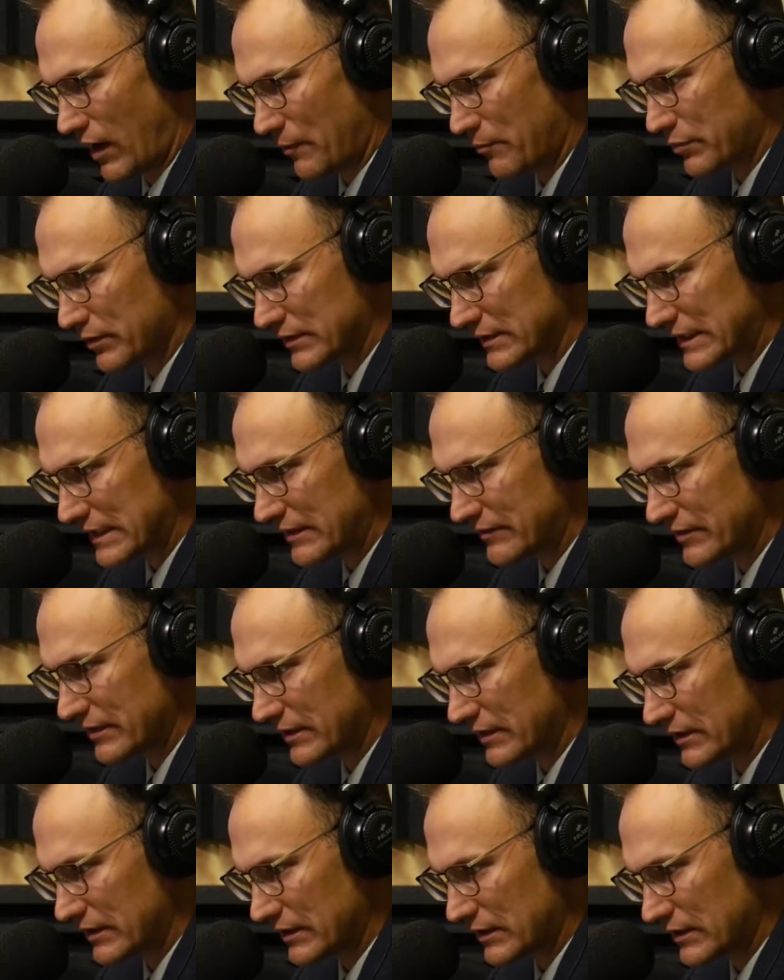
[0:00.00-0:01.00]
I believe
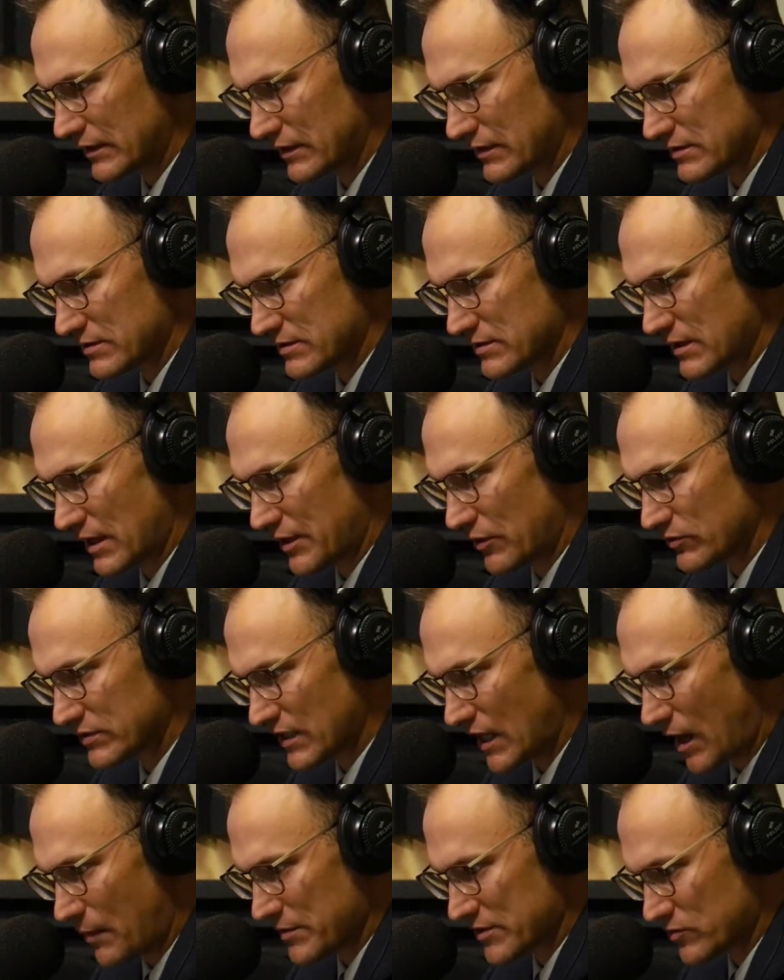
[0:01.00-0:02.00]
it is, I know
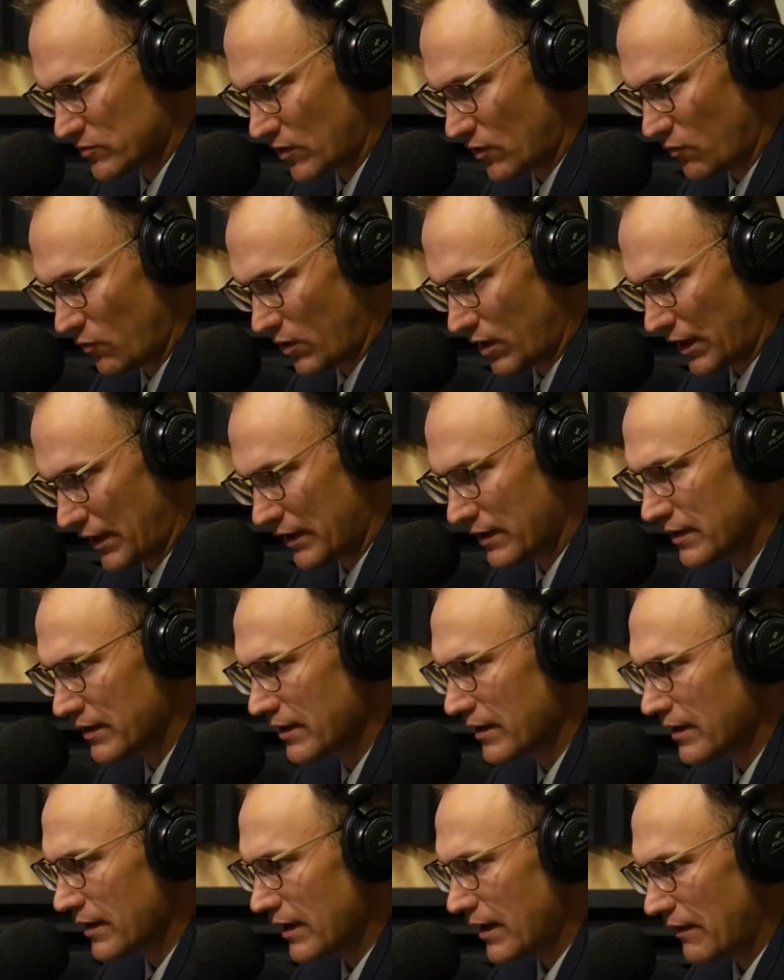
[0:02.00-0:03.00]
Thomas wrote one,
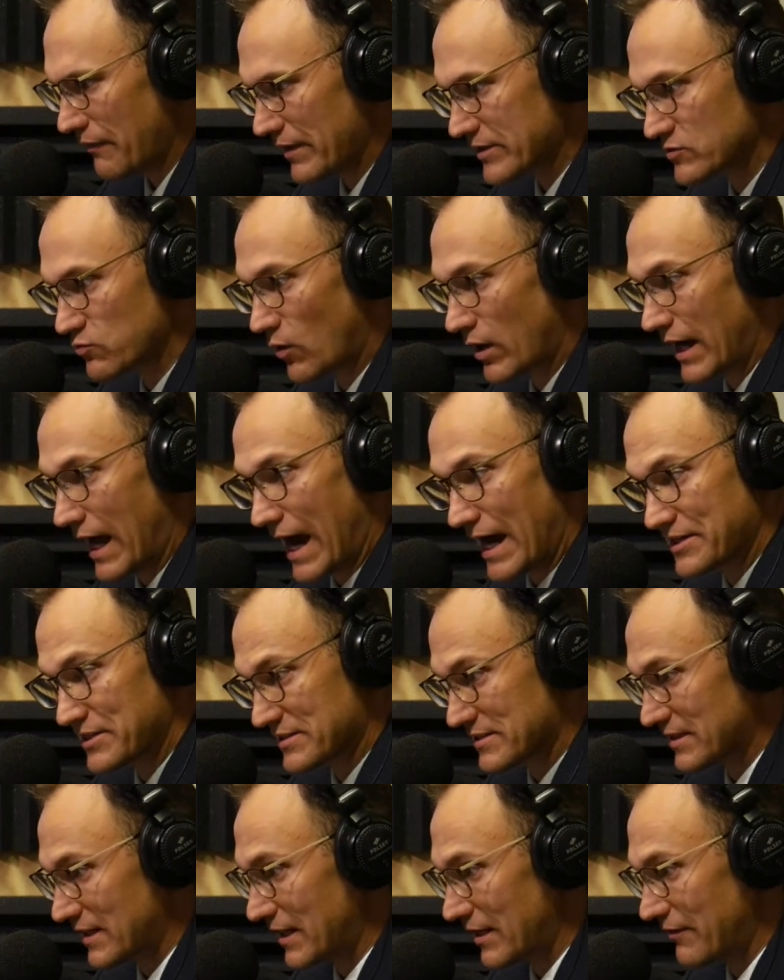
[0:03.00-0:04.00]
and that's one I
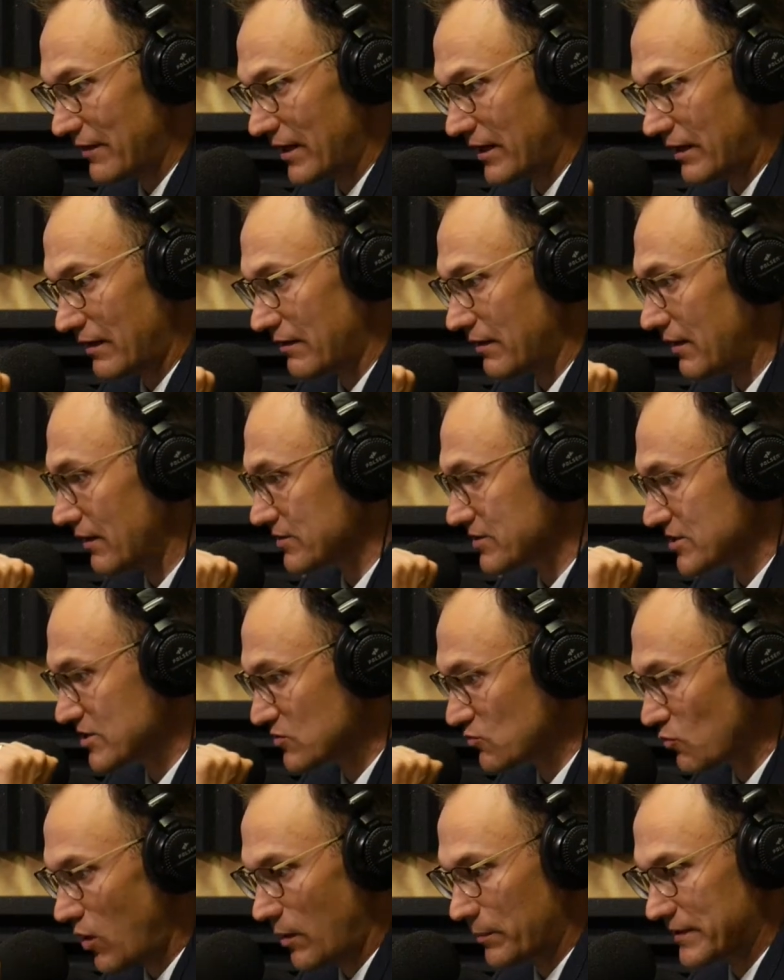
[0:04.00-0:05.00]
have had a
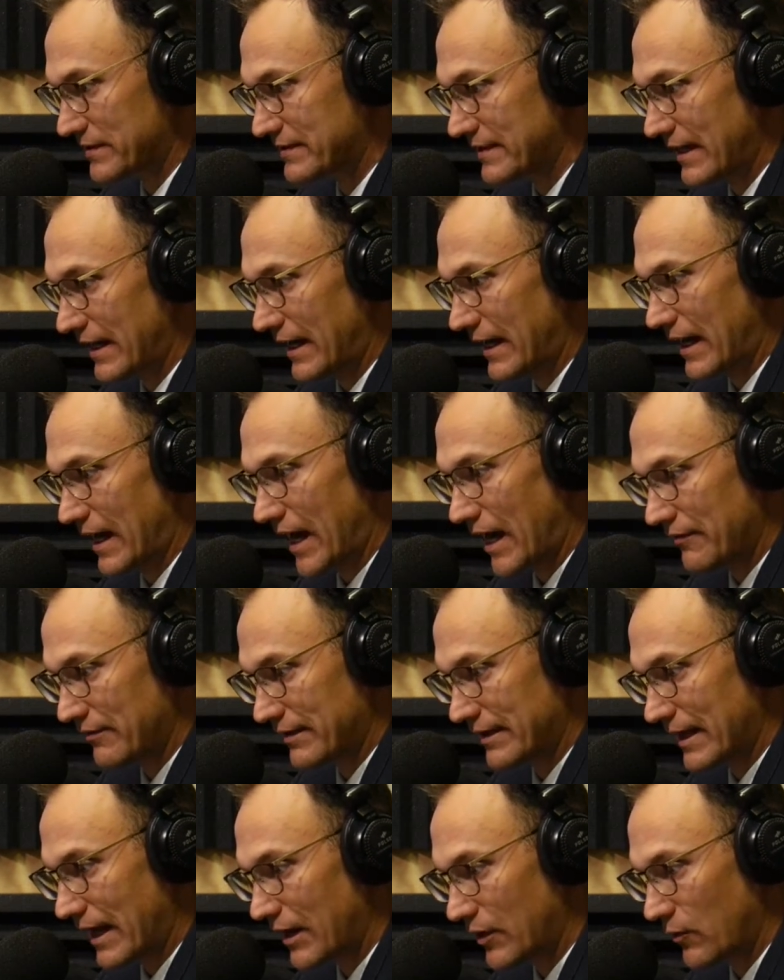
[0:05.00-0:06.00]
swamped day. I
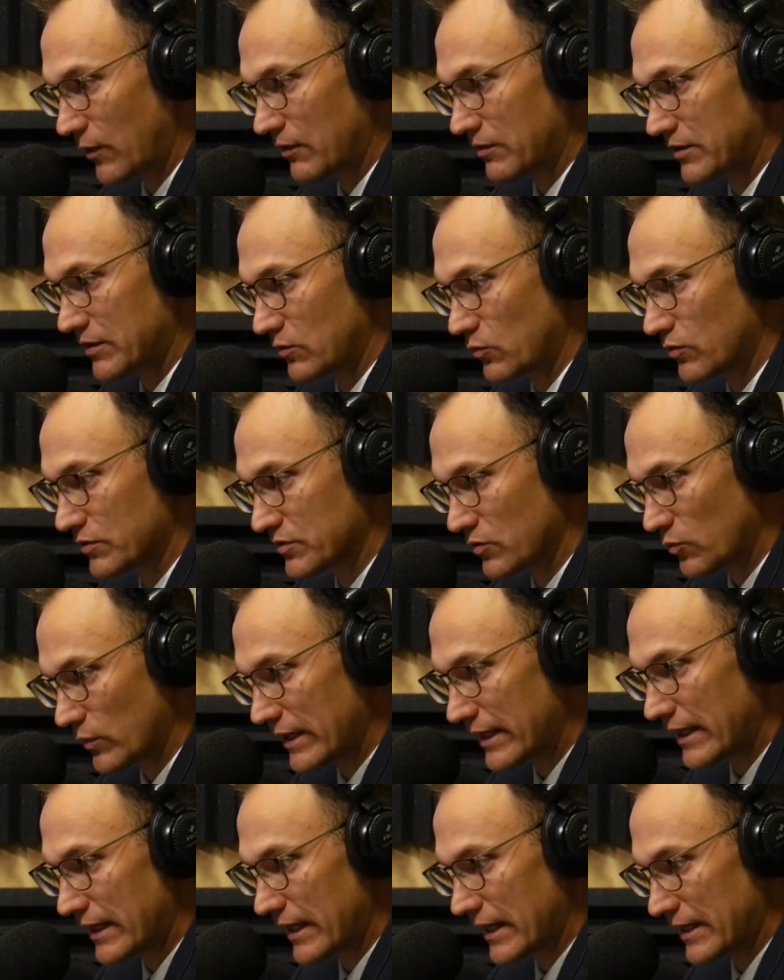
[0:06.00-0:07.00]
haven't gotten around to
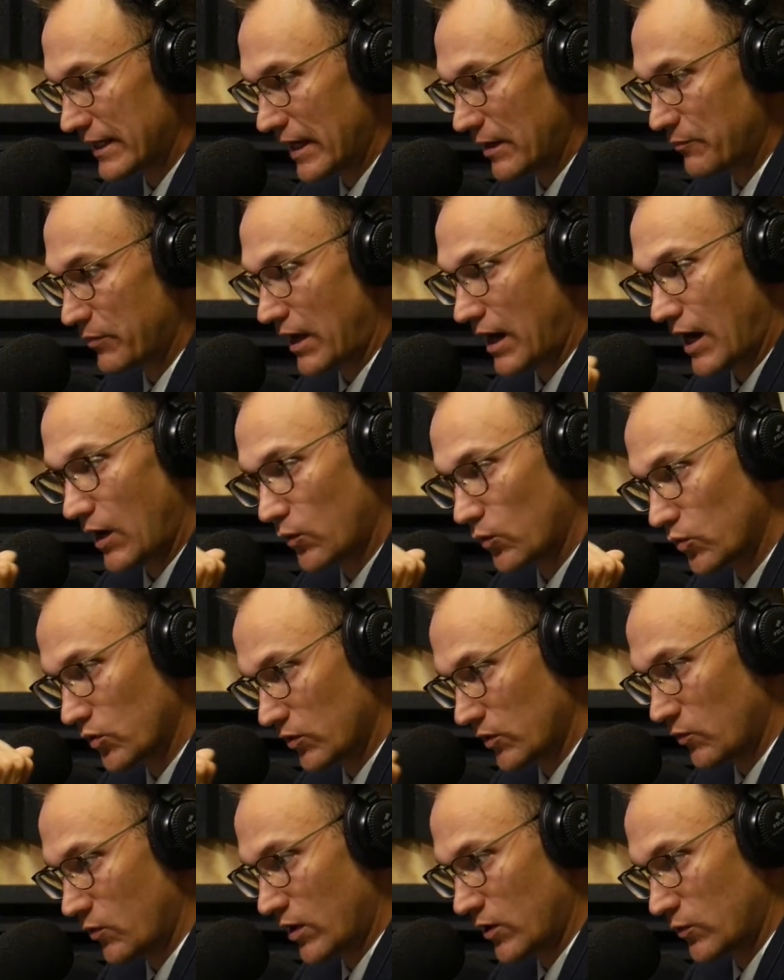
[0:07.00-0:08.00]
reading it yet, but I
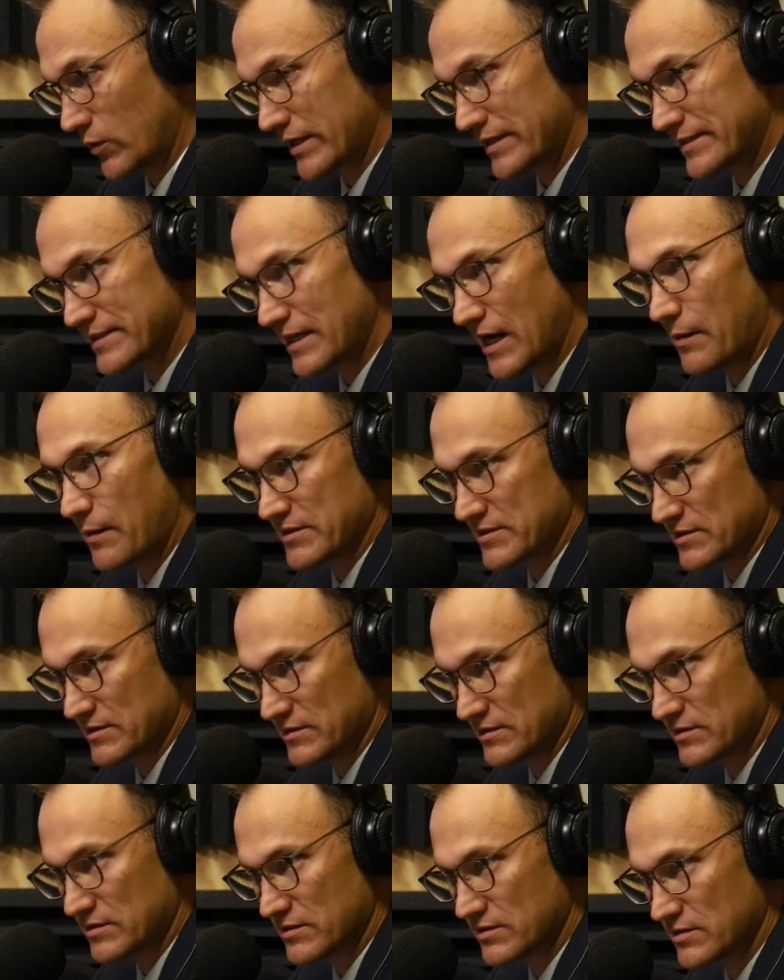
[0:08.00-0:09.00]
really want to read
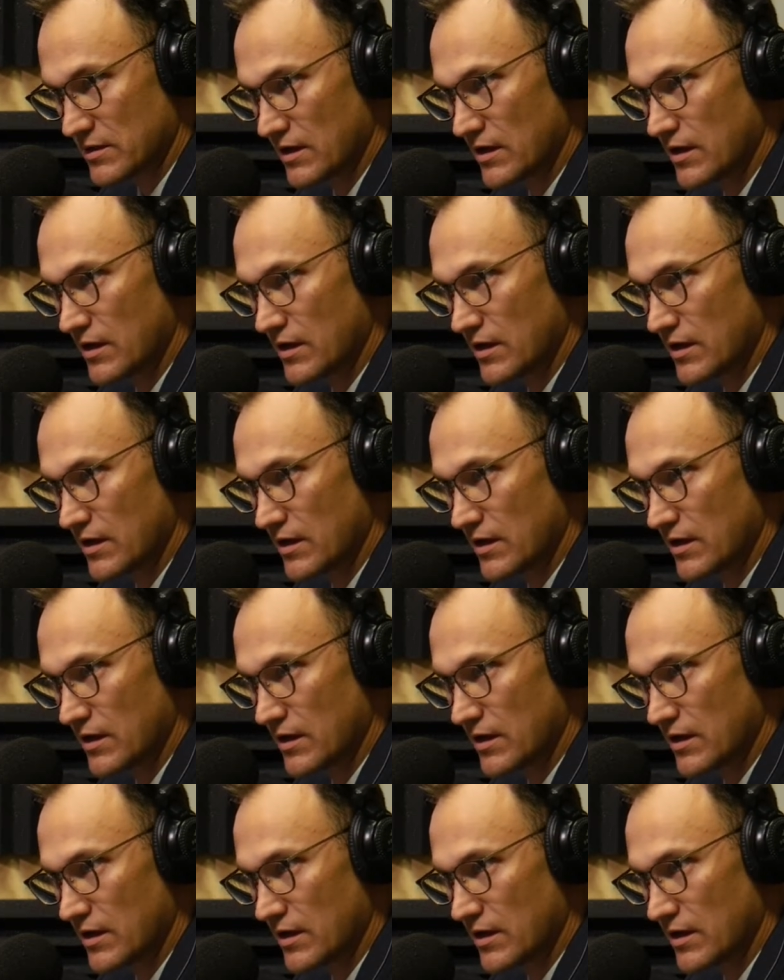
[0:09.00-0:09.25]
Thomas's